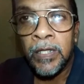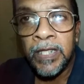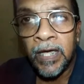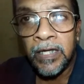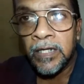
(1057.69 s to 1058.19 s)

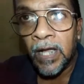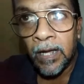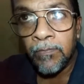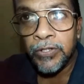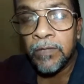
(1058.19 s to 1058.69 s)
There in
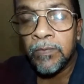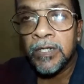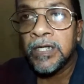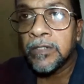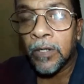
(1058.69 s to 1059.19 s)
Colombo
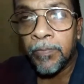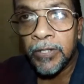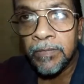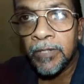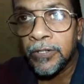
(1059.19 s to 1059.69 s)
Suburban, it's not
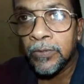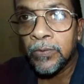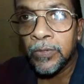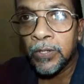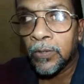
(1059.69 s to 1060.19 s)
possible
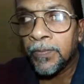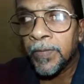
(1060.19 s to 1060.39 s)
to